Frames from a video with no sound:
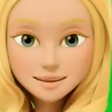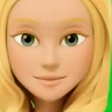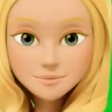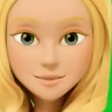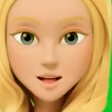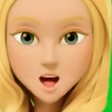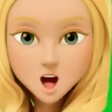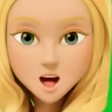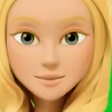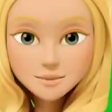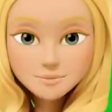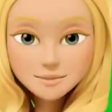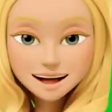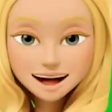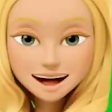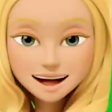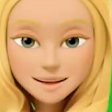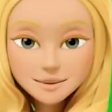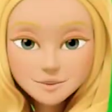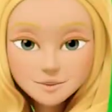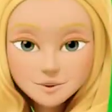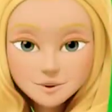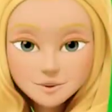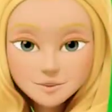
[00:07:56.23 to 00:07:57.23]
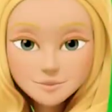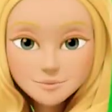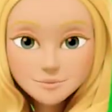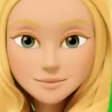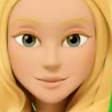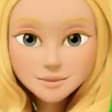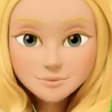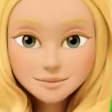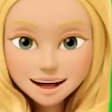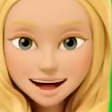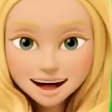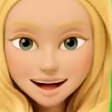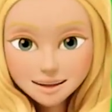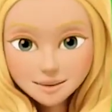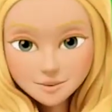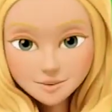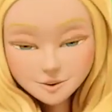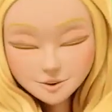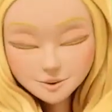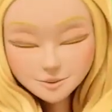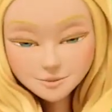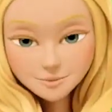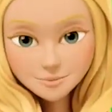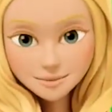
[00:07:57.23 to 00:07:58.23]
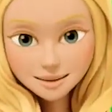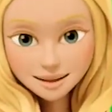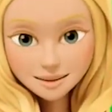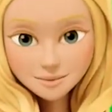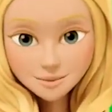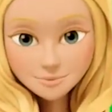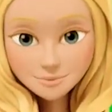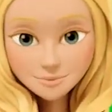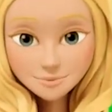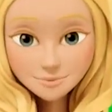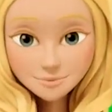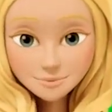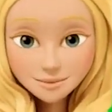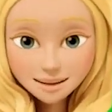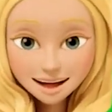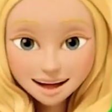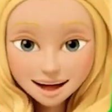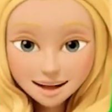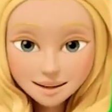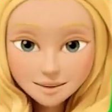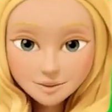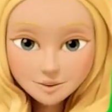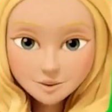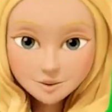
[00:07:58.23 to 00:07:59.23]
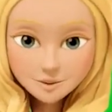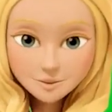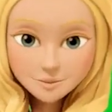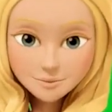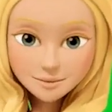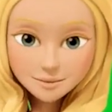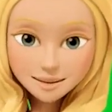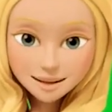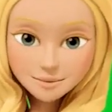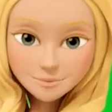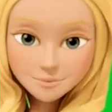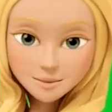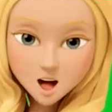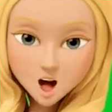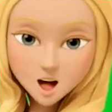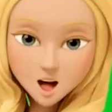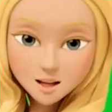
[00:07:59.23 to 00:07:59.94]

each product on Printful has a separate cost, and you are free to set your